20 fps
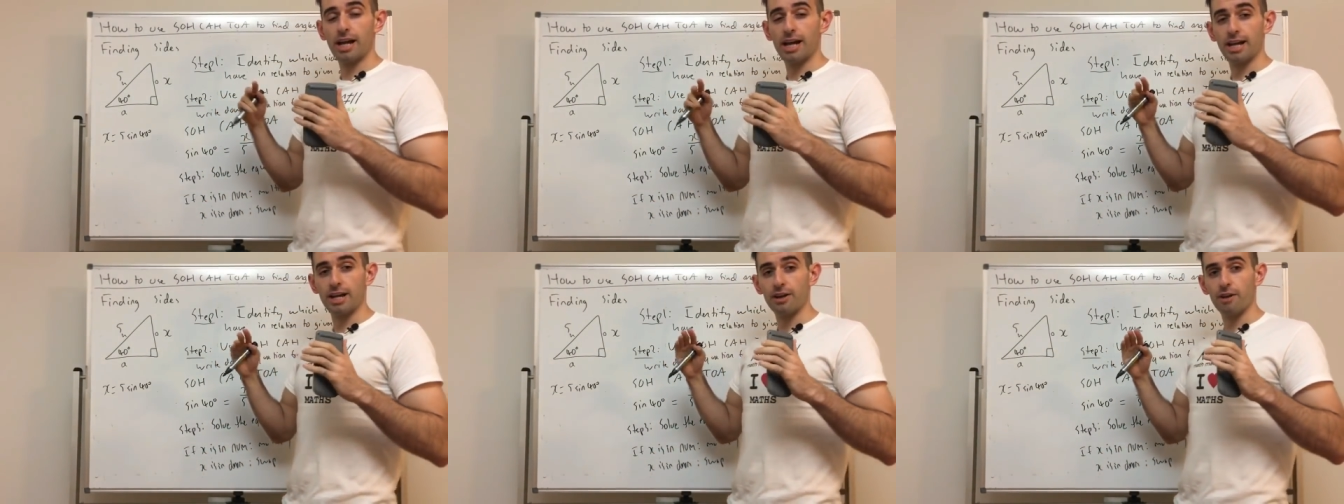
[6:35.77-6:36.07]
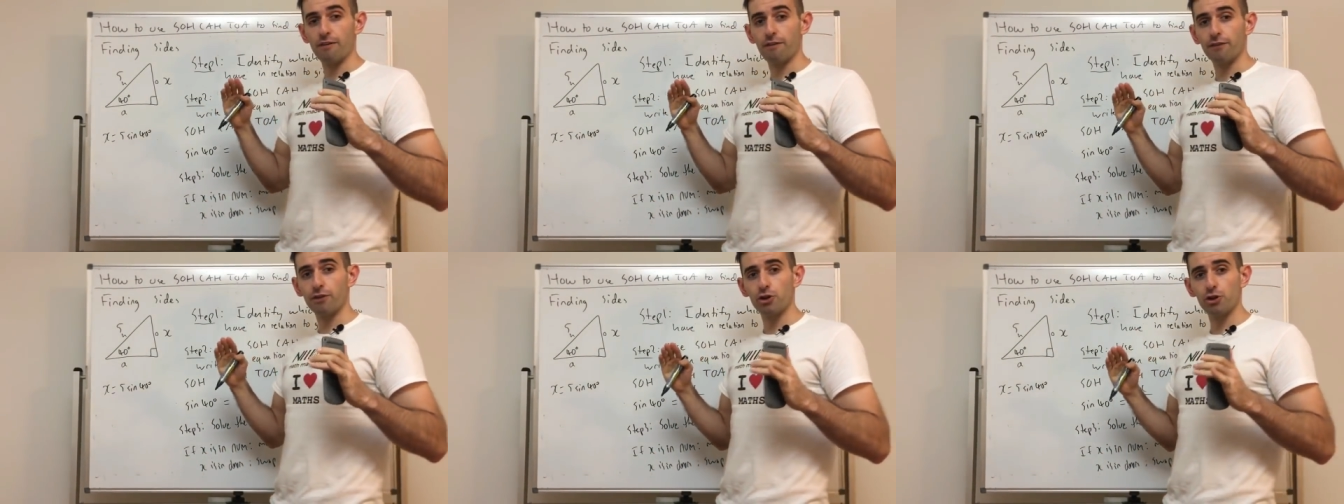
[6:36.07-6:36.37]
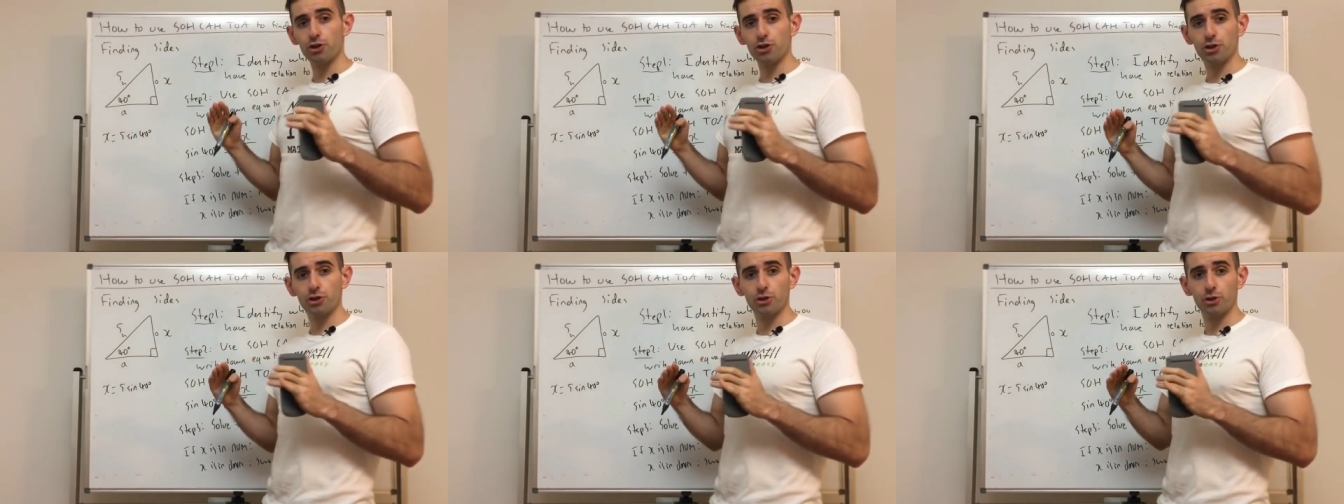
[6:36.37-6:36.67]
a
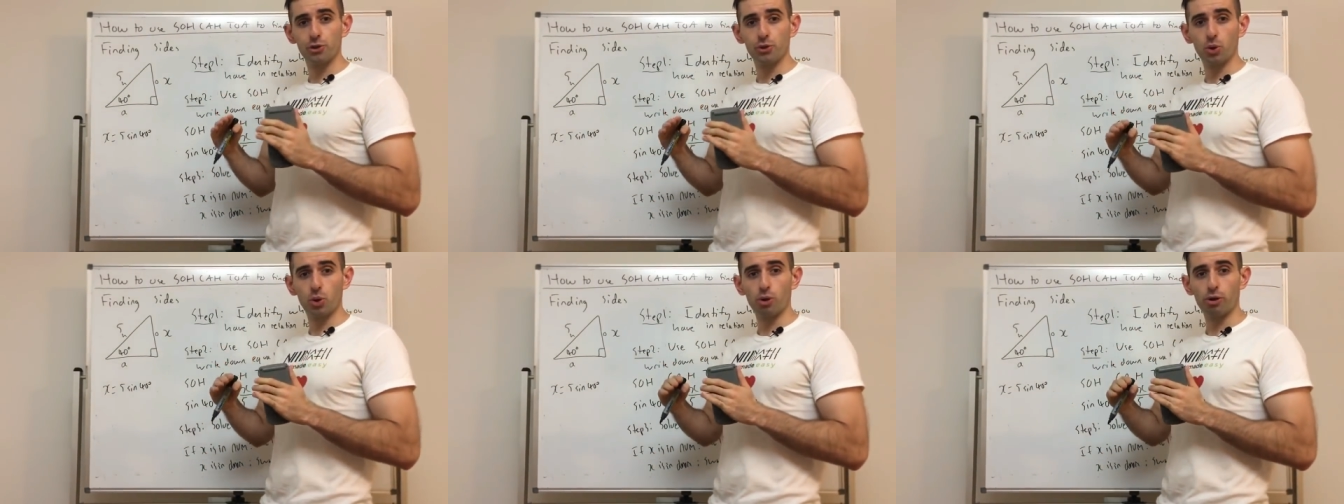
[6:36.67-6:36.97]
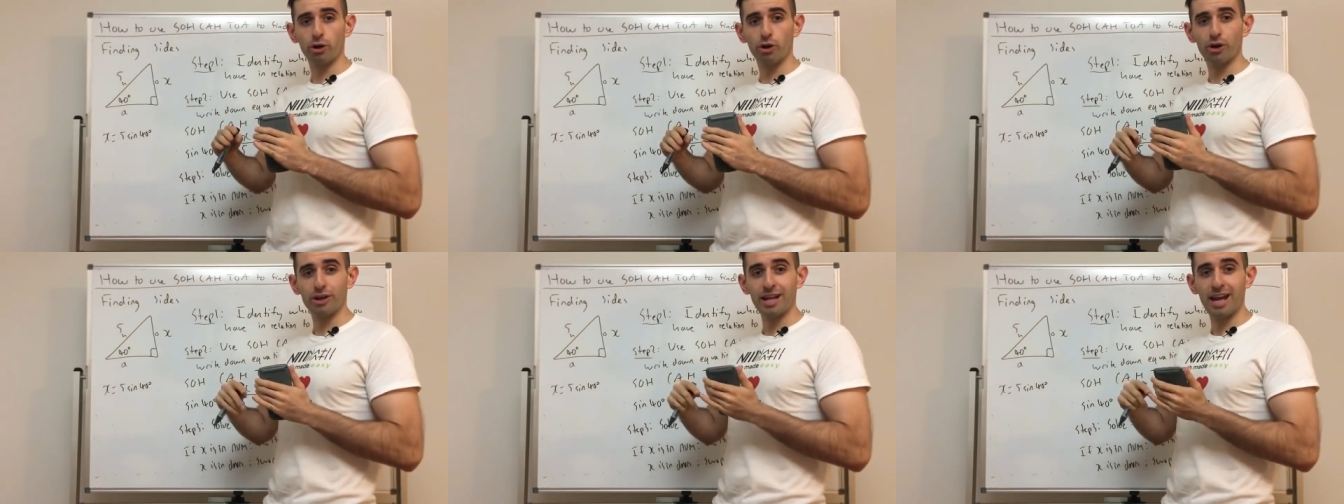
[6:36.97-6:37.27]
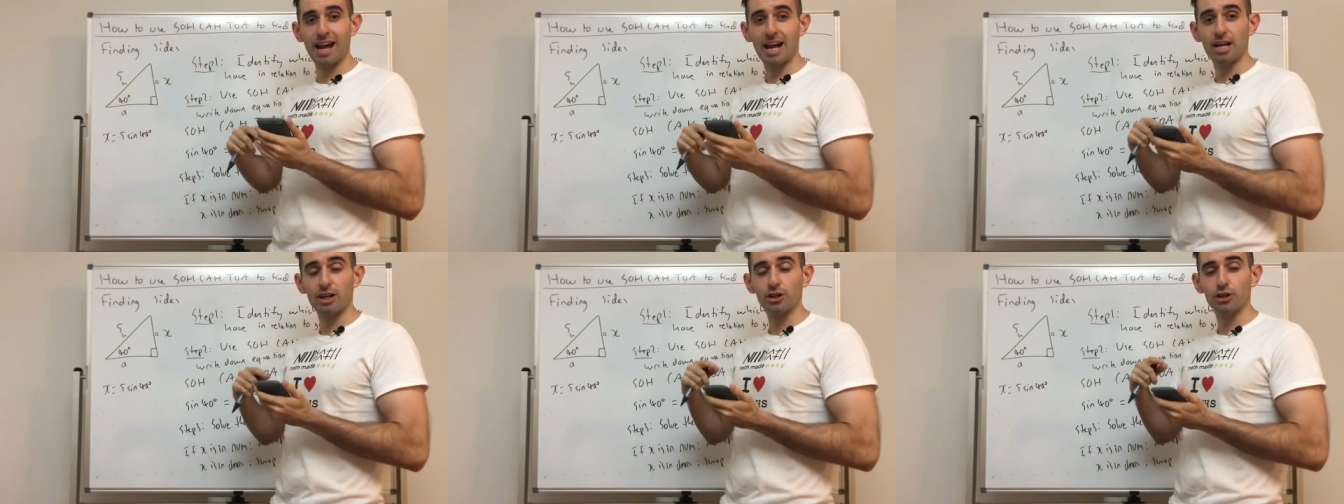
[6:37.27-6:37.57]
future tutorial on
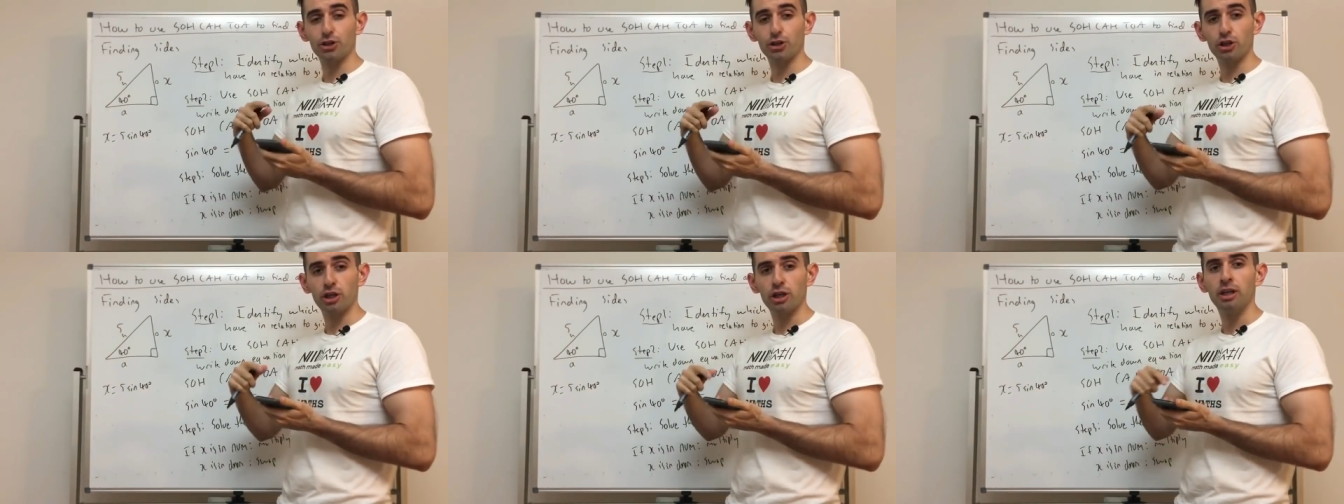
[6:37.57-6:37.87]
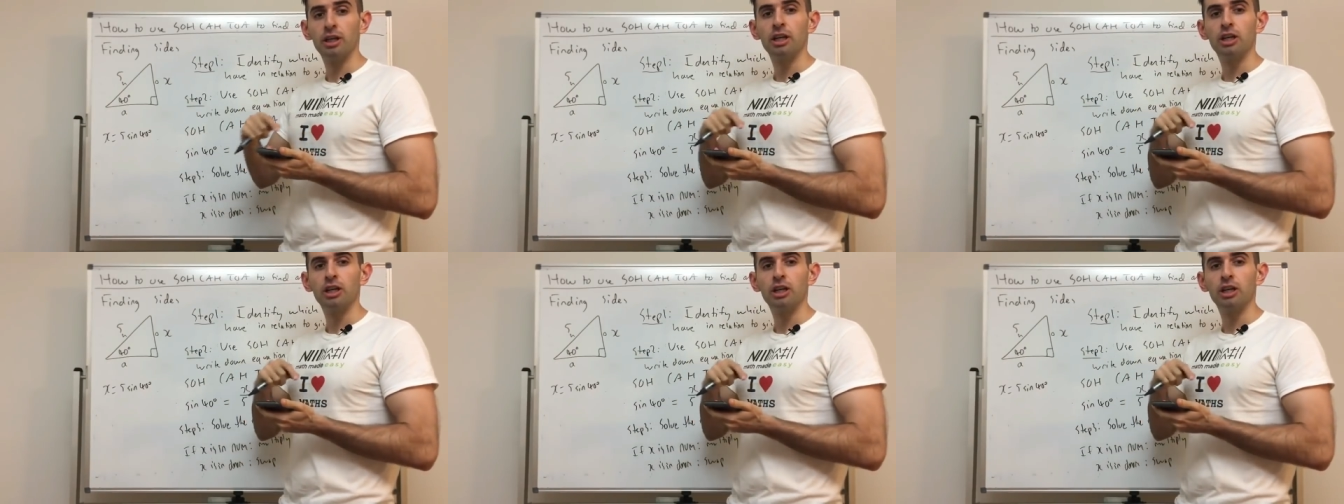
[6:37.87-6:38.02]
how to